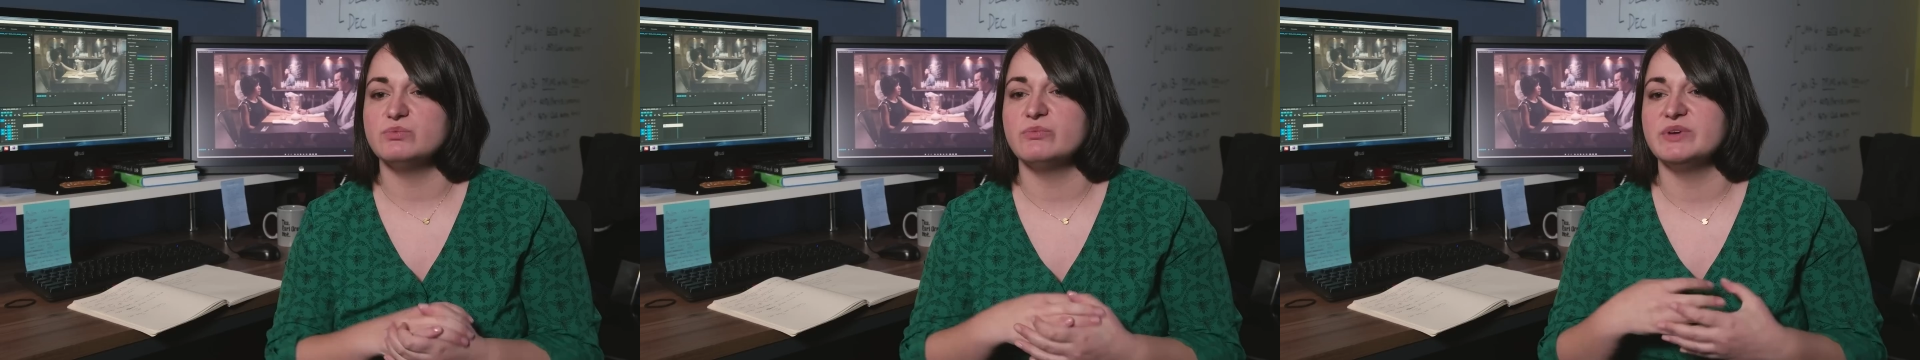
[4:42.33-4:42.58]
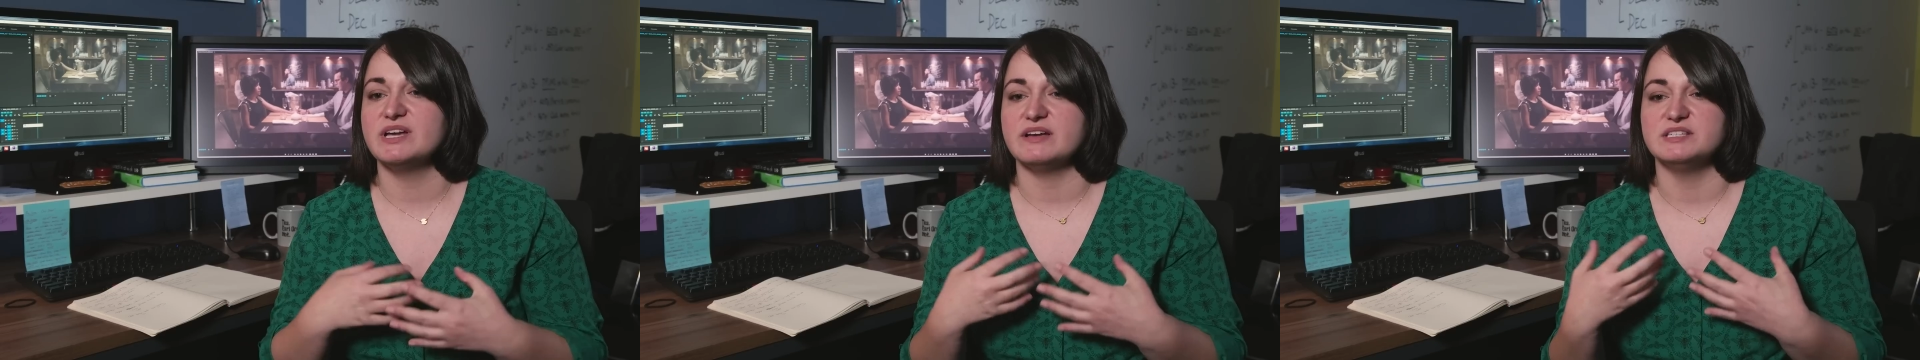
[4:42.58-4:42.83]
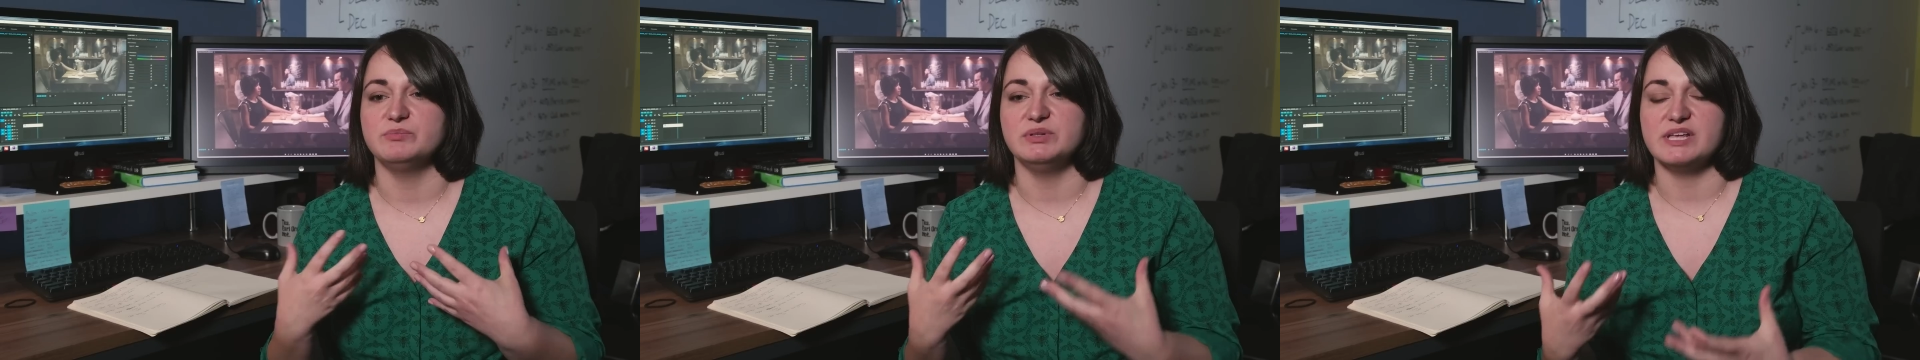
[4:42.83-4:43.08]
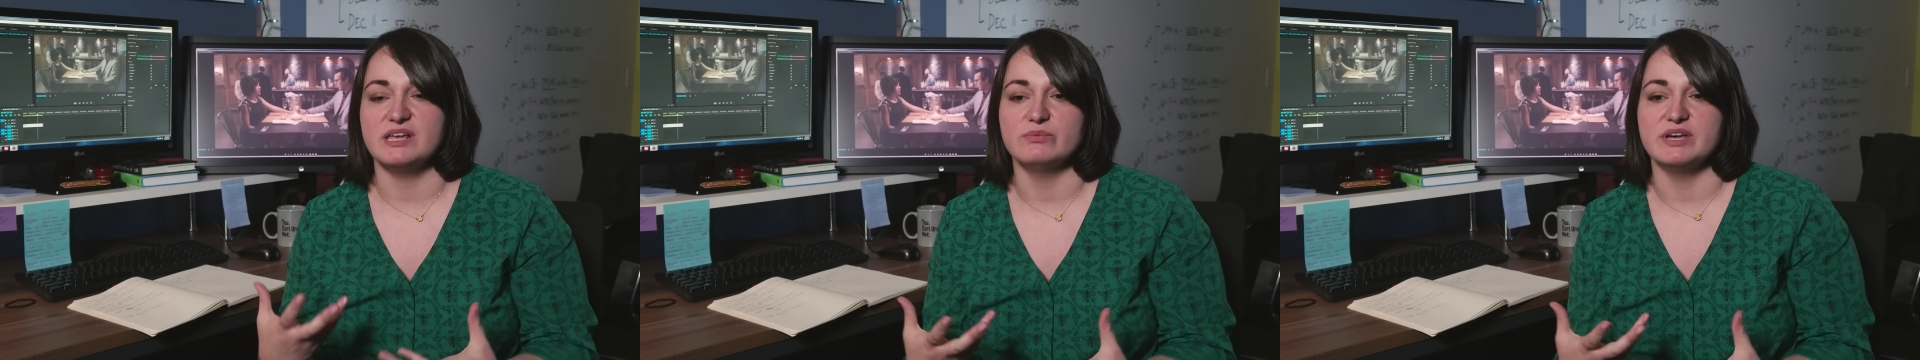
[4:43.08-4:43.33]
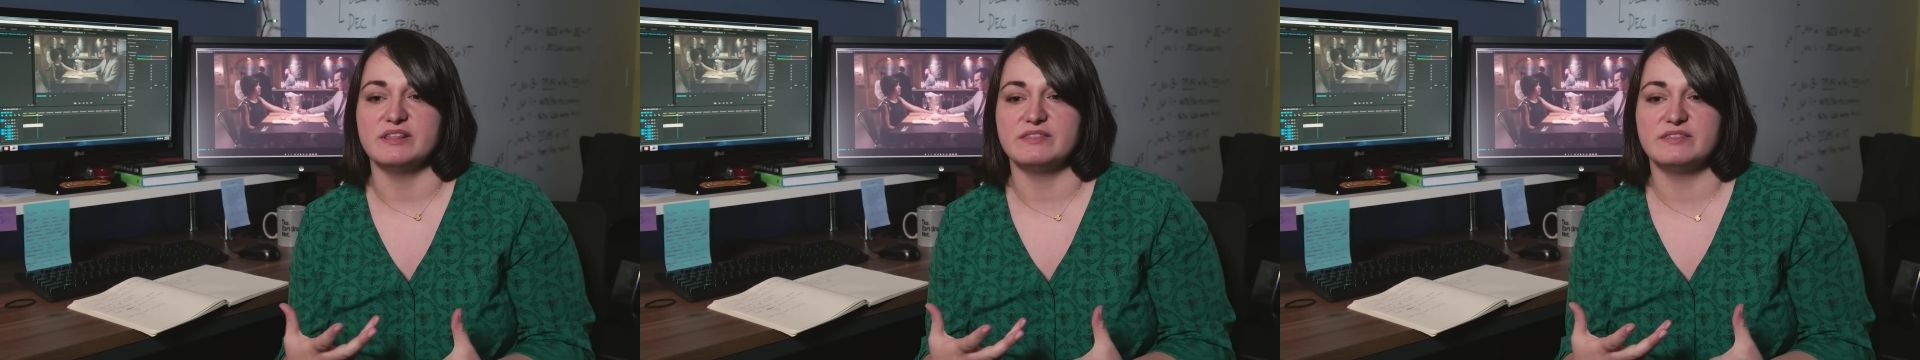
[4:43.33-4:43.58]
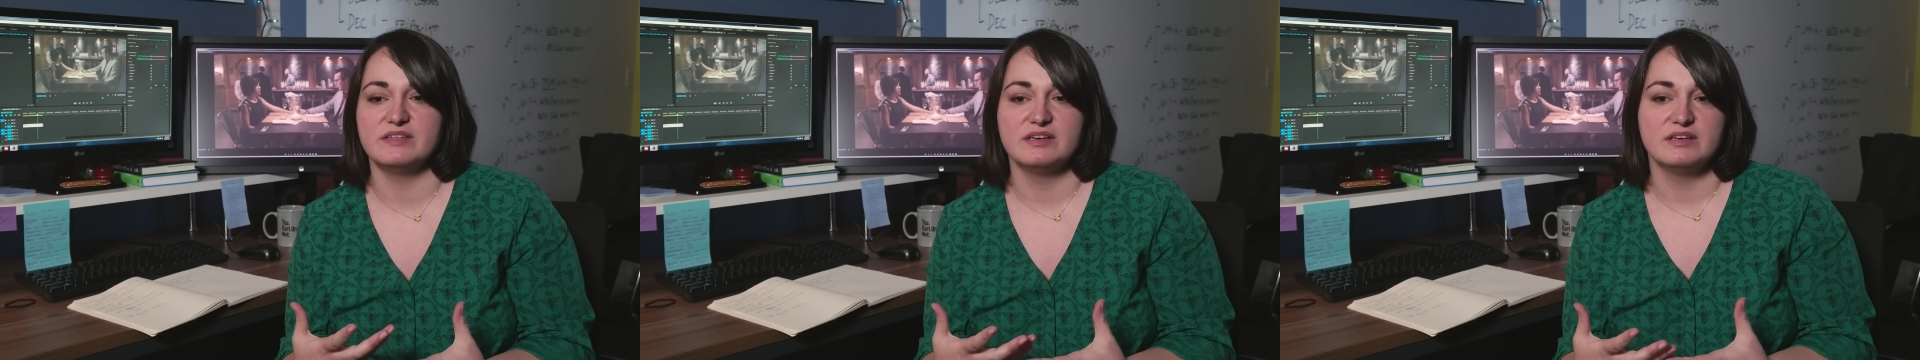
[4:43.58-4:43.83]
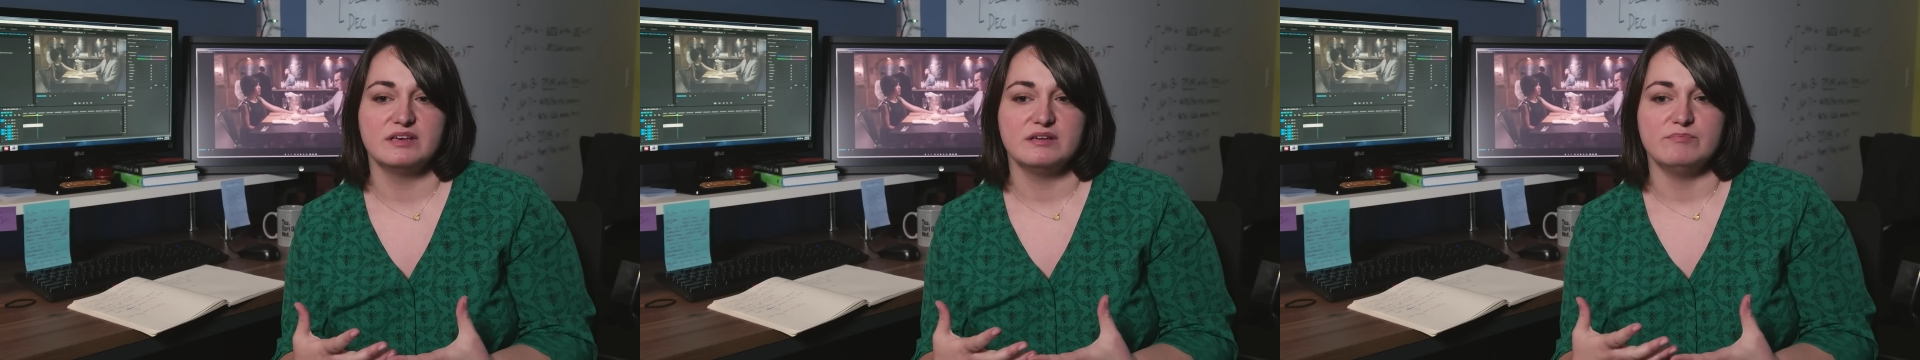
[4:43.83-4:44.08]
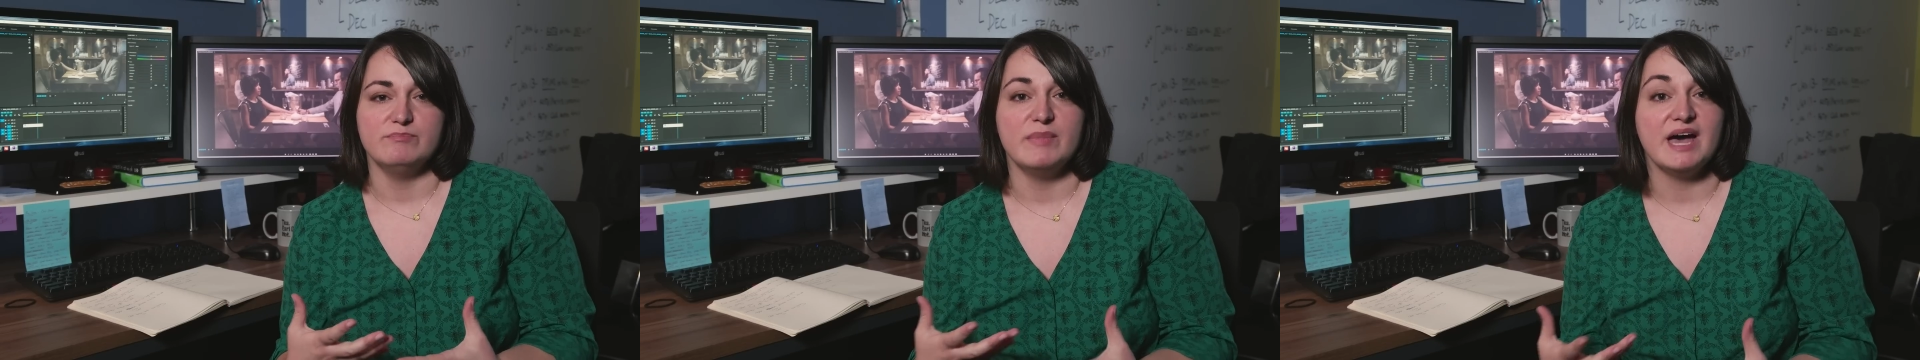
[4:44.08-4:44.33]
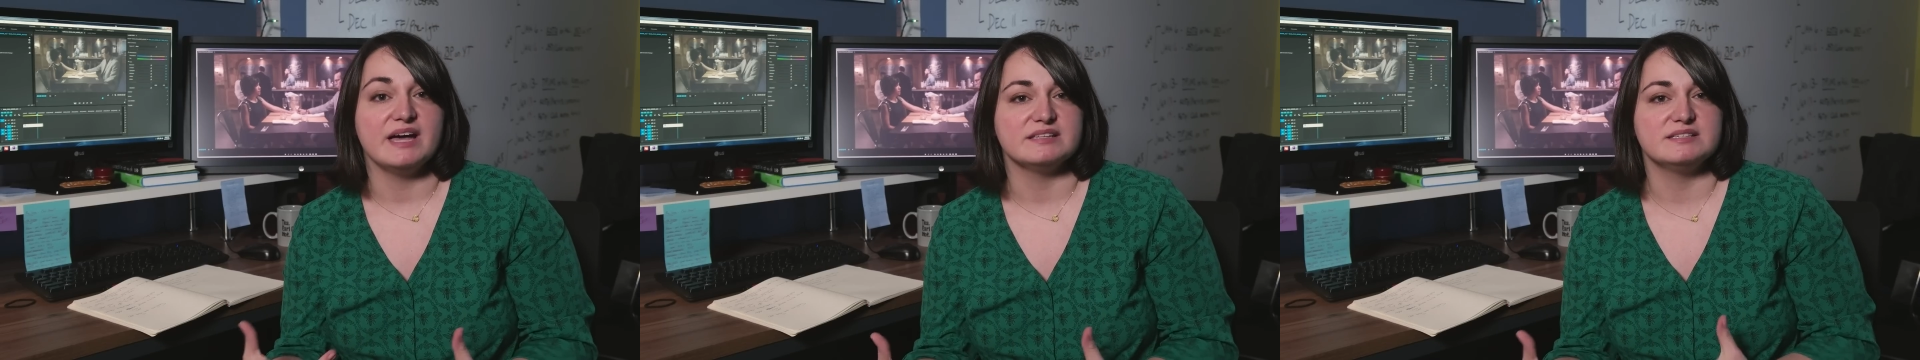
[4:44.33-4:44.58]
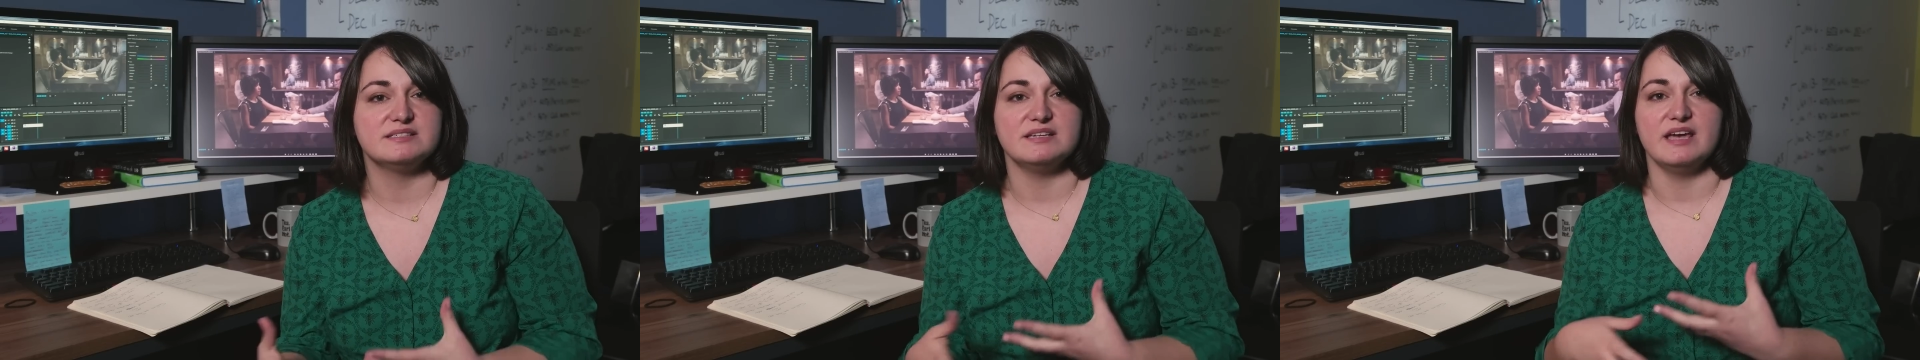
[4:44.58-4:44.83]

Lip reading: when we got to play with mattes